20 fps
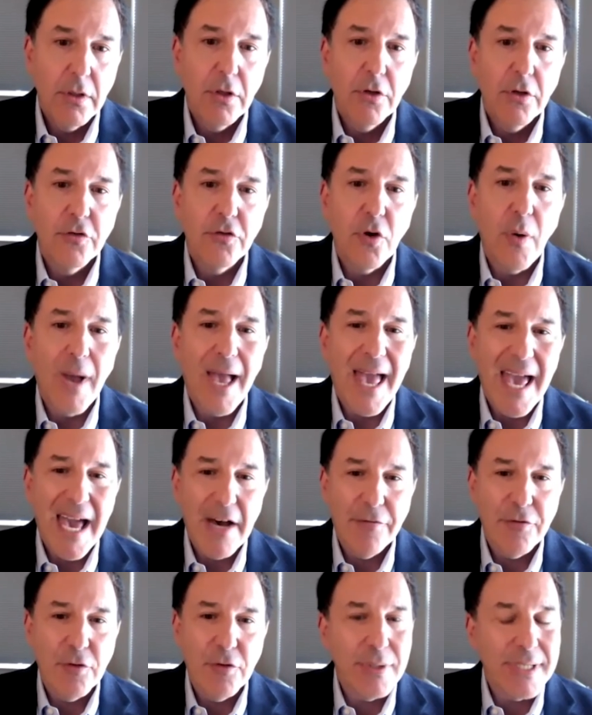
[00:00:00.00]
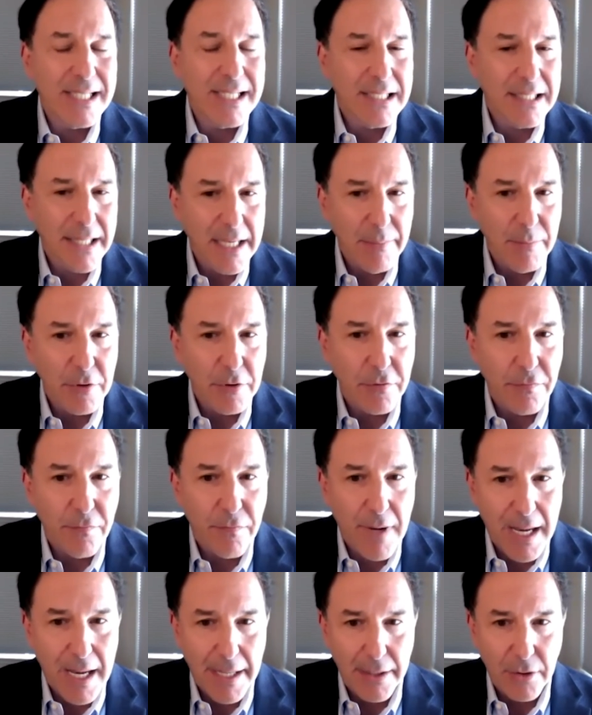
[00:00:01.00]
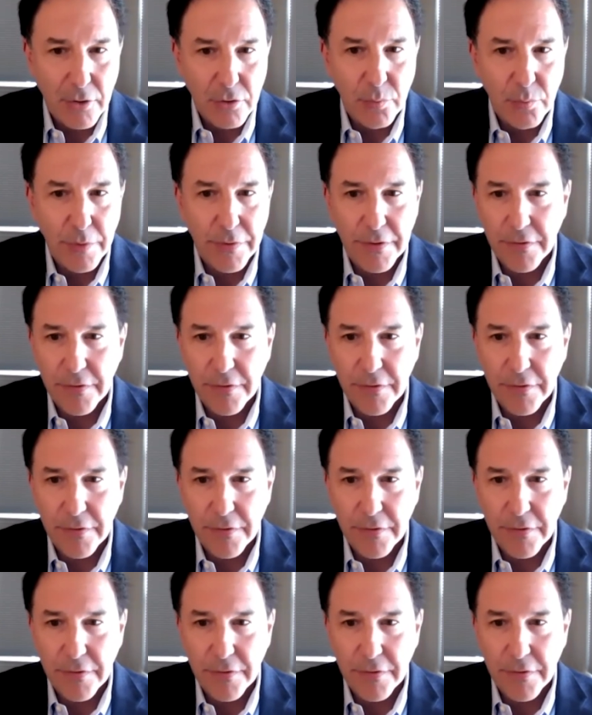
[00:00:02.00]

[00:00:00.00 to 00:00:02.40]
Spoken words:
So after a claim is filed with